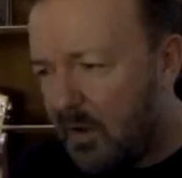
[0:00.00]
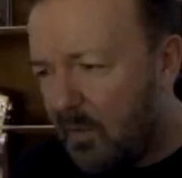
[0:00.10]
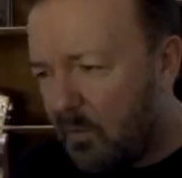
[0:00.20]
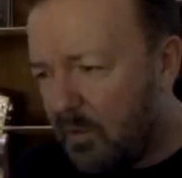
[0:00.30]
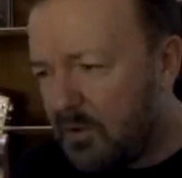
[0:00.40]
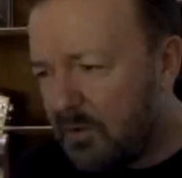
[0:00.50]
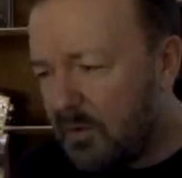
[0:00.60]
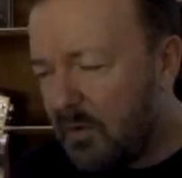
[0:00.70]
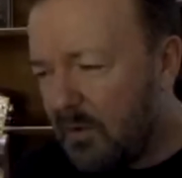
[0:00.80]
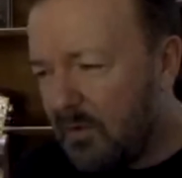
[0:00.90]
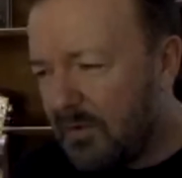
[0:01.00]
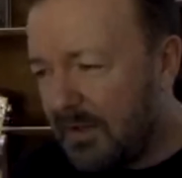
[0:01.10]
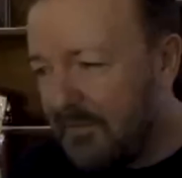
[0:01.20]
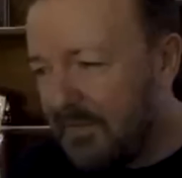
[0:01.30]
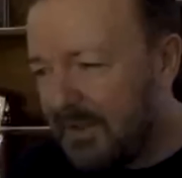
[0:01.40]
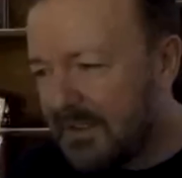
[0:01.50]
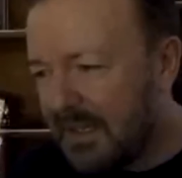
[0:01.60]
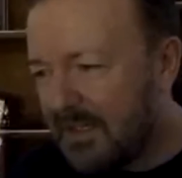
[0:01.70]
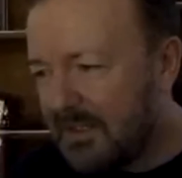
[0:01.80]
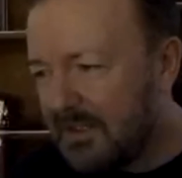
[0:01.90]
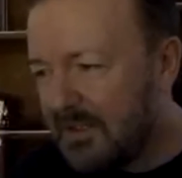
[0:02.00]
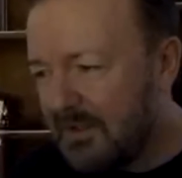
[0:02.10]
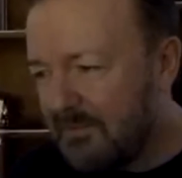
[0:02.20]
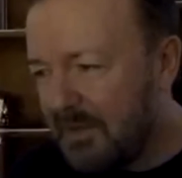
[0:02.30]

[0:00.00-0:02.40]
would you call the infestation of